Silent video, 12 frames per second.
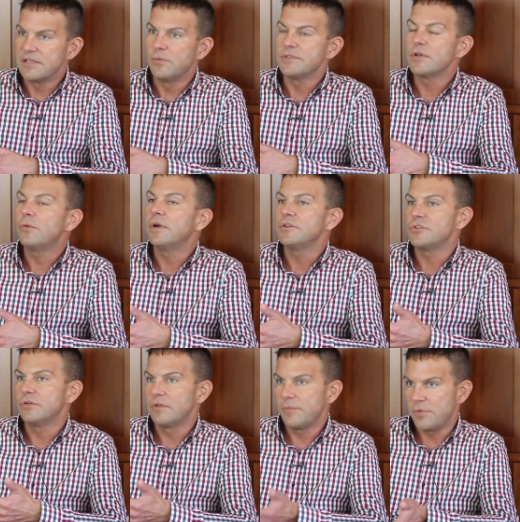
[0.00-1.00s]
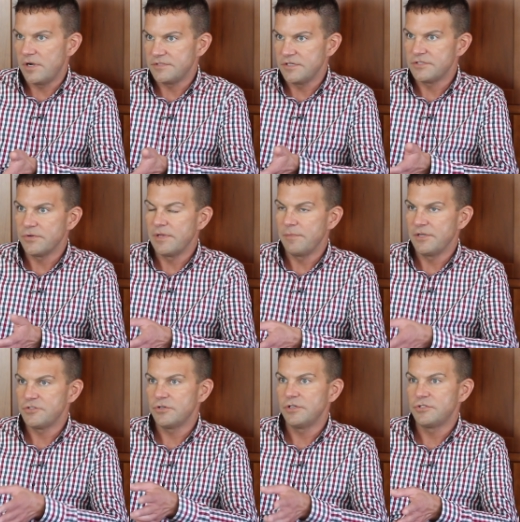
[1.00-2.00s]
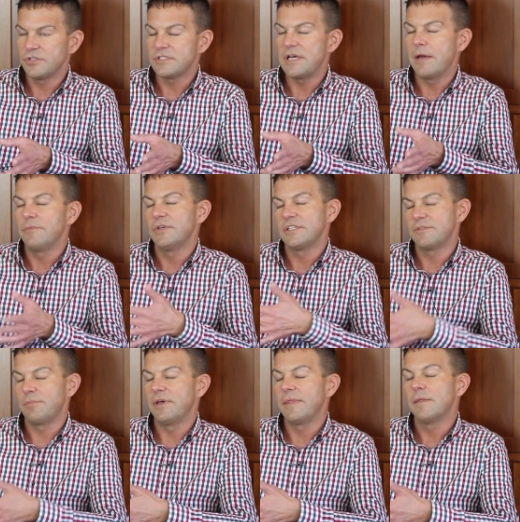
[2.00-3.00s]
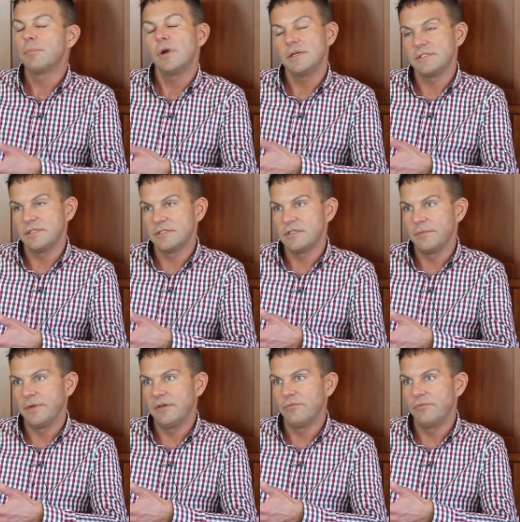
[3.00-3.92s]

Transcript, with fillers: because I wasn't quite sure of the process. So he made sure he took time to explain the process to me,